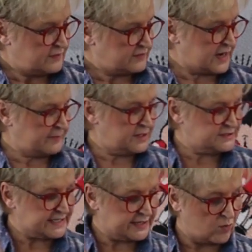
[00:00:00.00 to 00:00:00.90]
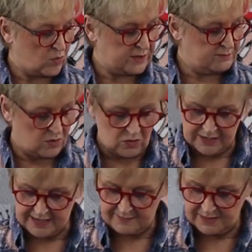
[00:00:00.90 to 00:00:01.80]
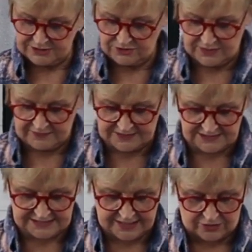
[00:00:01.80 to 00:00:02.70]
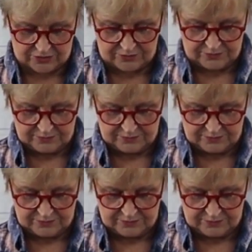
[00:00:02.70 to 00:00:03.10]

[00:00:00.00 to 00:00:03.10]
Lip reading: Then I'm going to take one more and I'm going to do it in the center.